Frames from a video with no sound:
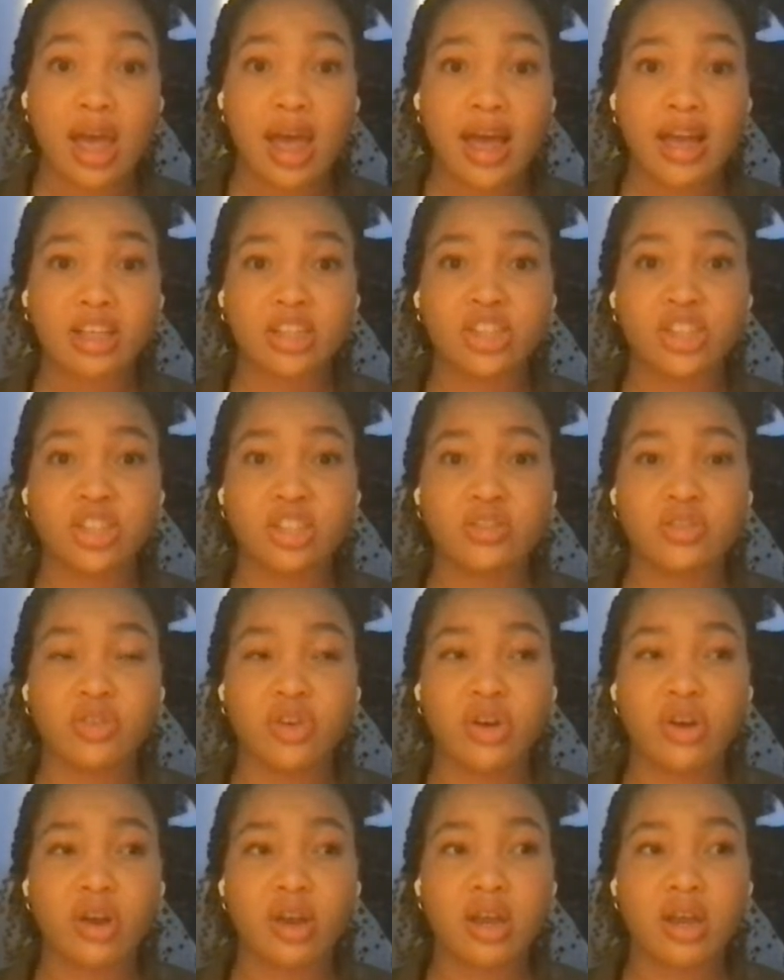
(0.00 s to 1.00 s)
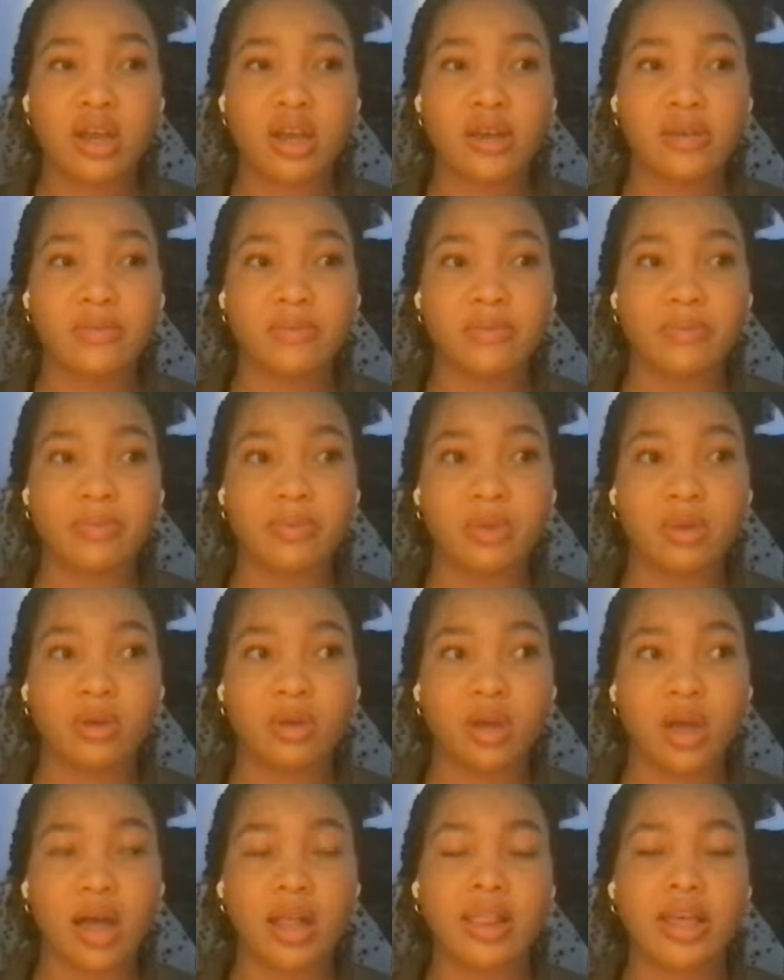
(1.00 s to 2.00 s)
And she's very,
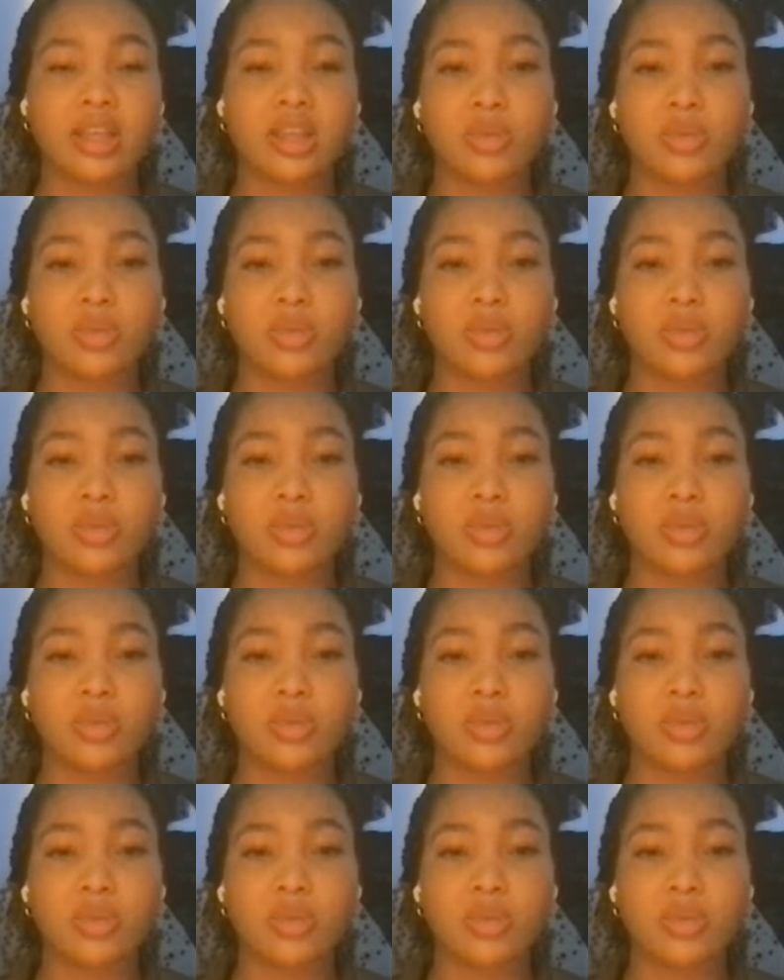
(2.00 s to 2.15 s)
I like